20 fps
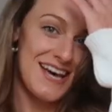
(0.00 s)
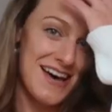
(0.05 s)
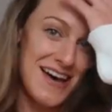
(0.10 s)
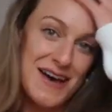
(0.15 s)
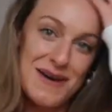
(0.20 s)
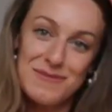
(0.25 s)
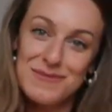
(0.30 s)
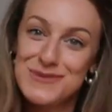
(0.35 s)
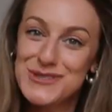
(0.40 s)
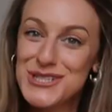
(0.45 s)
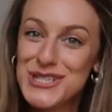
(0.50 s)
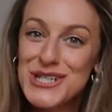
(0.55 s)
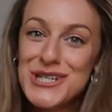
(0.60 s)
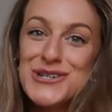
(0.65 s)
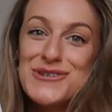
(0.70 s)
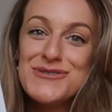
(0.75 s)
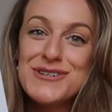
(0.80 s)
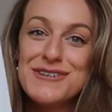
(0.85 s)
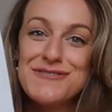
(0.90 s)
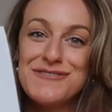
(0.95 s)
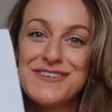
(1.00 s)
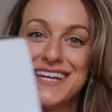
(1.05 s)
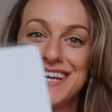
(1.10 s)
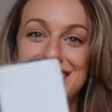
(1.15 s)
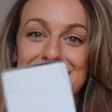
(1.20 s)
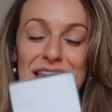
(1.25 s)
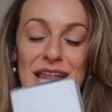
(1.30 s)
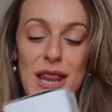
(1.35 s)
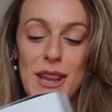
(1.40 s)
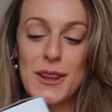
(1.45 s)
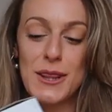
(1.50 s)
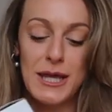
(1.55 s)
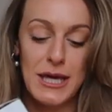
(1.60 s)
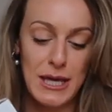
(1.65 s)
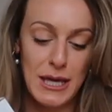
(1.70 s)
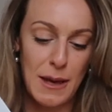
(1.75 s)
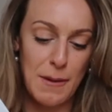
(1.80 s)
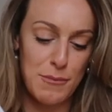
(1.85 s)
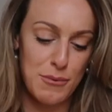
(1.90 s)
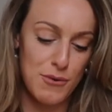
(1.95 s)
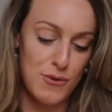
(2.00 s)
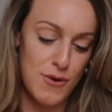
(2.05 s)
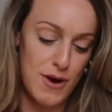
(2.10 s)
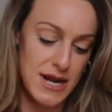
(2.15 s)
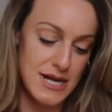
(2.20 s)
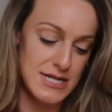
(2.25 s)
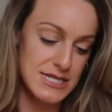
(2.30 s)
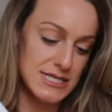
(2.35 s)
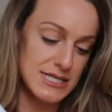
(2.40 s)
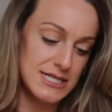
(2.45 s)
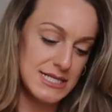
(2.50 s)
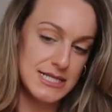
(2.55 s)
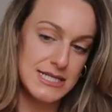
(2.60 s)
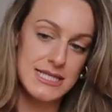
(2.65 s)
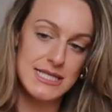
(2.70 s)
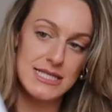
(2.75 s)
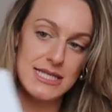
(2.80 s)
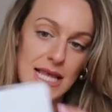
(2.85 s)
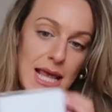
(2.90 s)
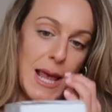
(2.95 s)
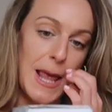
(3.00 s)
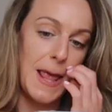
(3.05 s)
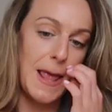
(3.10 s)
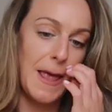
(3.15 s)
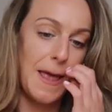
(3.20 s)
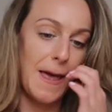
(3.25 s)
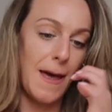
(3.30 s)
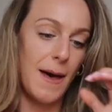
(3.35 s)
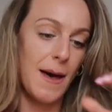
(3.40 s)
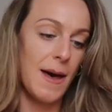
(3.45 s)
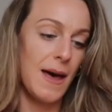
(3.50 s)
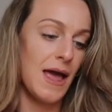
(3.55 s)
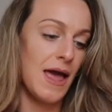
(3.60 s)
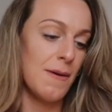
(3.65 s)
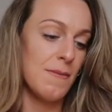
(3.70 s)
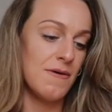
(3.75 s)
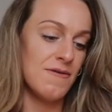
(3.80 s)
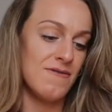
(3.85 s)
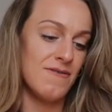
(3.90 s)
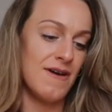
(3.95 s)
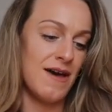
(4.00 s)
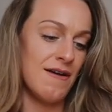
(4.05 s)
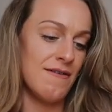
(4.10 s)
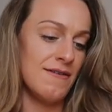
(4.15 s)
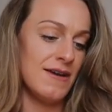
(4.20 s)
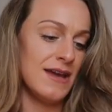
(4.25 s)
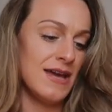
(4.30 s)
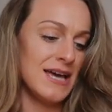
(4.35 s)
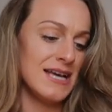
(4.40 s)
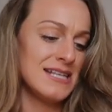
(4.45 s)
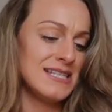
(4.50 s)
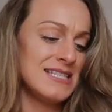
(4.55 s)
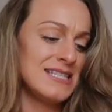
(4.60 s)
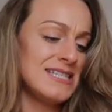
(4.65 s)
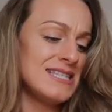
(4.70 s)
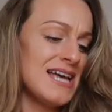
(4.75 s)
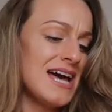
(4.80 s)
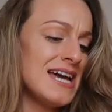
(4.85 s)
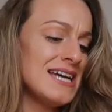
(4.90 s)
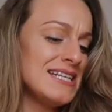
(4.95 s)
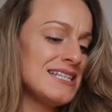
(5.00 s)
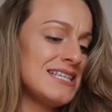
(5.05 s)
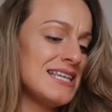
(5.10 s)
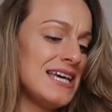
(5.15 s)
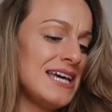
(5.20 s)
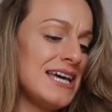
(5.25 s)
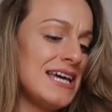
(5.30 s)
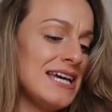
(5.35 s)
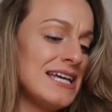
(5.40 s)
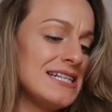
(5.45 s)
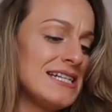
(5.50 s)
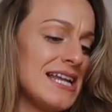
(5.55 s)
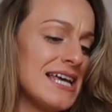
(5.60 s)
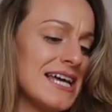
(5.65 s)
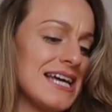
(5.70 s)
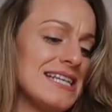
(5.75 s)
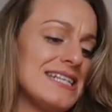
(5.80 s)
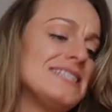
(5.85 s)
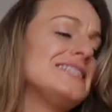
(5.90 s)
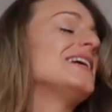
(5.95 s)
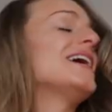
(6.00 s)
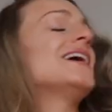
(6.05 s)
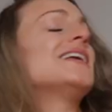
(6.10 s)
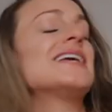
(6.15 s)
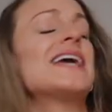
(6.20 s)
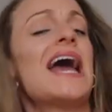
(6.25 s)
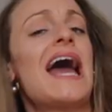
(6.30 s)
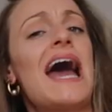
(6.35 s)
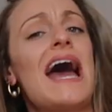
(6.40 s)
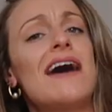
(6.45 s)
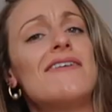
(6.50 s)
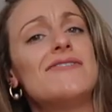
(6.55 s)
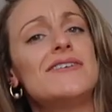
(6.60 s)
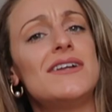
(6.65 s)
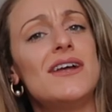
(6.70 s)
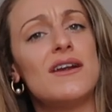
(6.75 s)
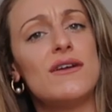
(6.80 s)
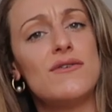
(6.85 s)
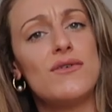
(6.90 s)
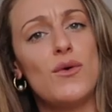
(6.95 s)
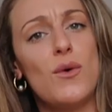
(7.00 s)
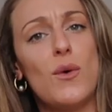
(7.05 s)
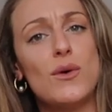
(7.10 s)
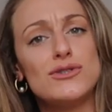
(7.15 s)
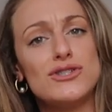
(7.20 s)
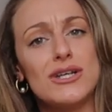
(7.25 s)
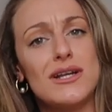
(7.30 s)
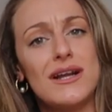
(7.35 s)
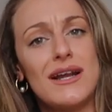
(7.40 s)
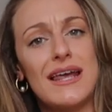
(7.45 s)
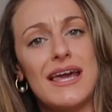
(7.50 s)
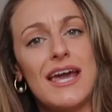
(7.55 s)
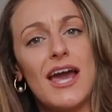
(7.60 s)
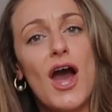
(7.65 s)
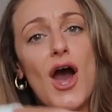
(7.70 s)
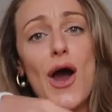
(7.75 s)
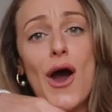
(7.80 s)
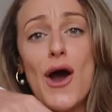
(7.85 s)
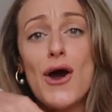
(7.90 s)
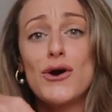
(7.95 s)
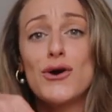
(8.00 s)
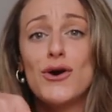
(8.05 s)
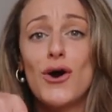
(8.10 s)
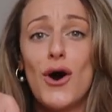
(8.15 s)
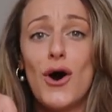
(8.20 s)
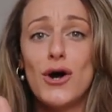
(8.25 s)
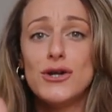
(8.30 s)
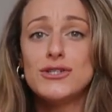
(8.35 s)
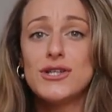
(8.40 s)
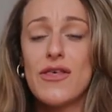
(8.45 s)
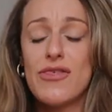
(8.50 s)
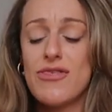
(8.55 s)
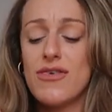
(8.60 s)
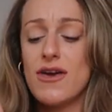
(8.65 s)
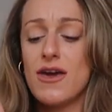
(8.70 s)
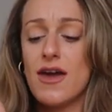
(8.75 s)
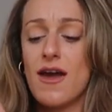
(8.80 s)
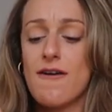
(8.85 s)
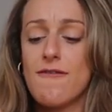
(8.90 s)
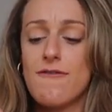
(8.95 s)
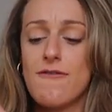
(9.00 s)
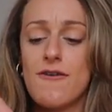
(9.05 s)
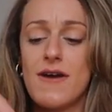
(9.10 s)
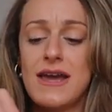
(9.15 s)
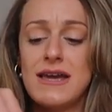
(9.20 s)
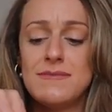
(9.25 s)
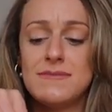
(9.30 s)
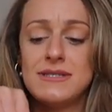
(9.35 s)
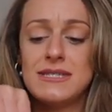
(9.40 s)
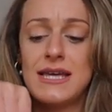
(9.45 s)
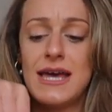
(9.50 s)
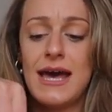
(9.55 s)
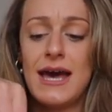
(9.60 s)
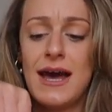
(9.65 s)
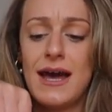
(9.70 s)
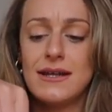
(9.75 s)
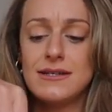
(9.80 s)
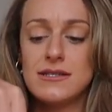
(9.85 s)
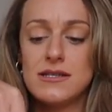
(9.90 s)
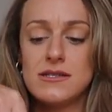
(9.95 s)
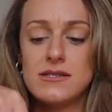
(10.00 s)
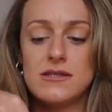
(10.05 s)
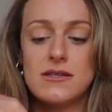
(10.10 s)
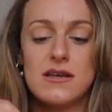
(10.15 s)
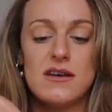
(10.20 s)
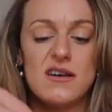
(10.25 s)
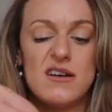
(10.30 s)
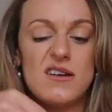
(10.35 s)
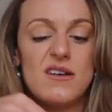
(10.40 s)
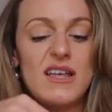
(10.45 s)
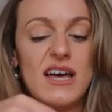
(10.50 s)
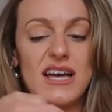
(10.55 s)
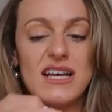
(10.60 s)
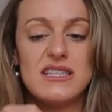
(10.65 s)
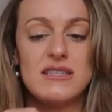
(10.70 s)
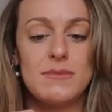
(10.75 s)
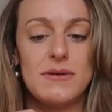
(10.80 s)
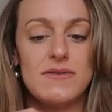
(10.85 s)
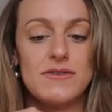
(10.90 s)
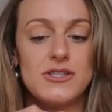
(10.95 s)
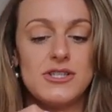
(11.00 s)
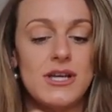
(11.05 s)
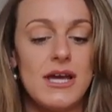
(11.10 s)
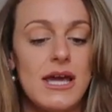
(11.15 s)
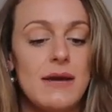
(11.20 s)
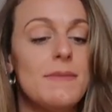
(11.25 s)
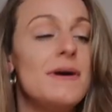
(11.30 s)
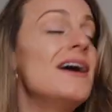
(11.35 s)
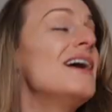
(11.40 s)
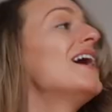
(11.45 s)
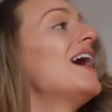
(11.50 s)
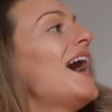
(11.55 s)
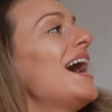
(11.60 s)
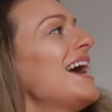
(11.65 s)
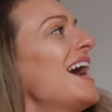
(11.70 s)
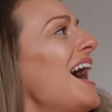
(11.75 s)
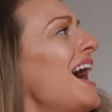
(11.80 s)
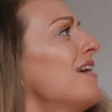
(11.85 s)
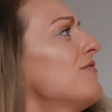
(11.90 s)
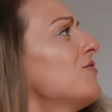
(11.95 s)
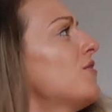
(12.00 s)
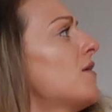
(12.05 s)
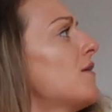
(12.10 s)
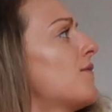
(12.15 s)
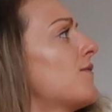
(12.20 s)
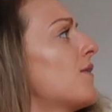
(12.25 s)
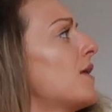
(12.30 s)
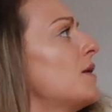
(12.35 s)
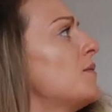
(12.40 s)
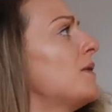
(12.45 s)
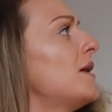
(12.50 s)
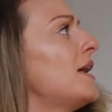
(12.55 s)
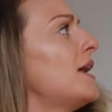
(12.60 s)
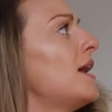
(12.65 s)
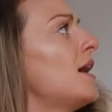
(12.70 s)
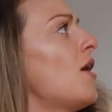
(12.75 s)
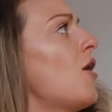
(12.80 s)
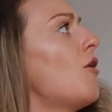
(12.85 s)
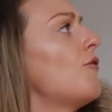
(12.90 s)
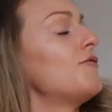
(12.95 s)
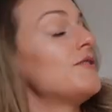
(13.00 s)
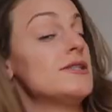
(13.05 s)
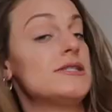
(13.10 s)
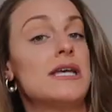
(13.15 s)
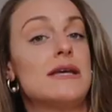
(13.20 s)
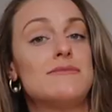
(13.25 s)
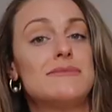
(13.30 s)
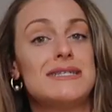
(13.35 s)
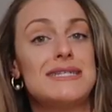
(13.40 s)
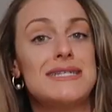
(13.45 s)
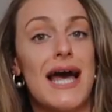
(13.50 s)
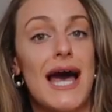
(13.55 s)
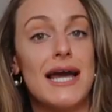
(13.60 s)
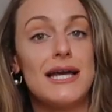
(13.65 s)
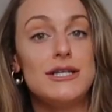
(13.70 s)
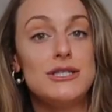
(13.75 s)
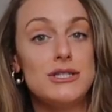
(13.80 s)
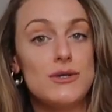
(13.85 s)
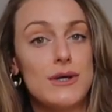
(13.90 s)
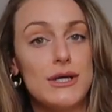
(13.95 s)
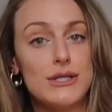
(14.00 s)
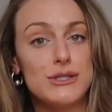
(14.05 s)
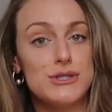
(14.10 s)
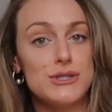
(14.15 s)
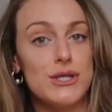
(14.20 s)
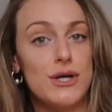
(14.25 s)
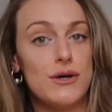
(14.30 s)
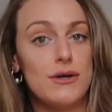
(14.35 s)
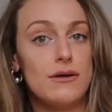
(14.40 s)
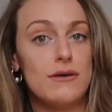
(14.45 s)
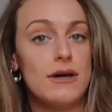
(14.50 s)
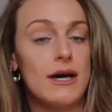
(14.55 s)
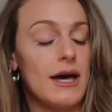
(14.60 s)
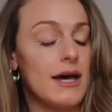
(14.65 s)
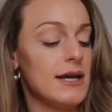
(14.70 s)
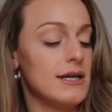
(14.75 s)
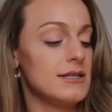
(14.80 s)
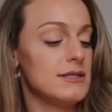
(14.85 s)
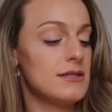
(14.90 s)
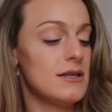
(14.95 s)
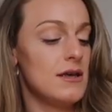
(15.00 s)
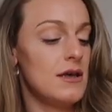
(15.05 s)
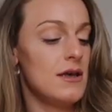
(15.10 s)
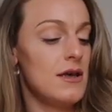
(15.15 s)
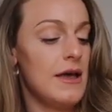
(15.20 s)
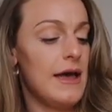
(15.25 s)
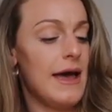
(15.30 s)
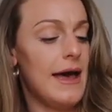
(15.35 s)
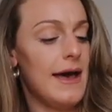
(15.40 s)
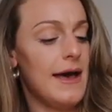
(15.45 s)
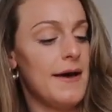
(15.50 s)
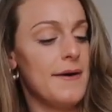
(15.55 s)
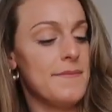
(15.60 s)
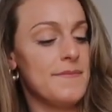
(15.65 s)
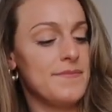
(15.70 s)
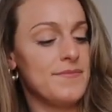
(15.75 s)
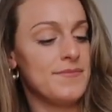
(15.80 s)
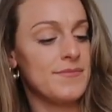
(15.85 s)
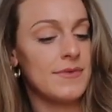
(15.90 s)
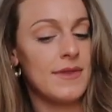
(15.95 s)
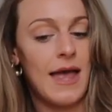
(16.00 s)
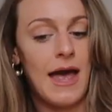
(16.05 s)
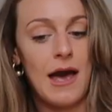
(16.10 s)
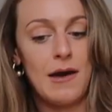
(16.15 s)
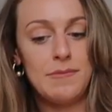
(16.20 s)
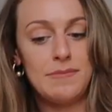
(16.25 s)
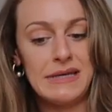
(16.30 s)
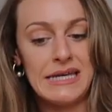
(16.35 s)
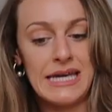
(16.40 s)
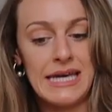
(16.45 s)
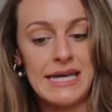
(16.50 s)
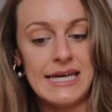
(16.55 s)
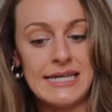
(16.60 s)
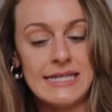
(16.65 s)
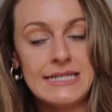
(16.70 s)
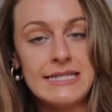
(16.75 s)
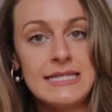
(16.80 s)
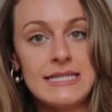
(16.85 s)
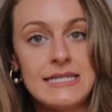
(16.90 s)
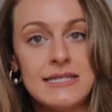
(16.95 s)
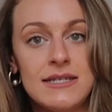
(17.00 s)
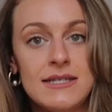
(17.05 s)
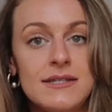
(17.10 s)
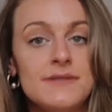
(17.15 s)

come to reveal the prints. I am very excited. Like I said, I haven't unfortunately got the frames yet, so that is a bit of a shame. I have got a frame here of the same size, so I can show you guys how big it is.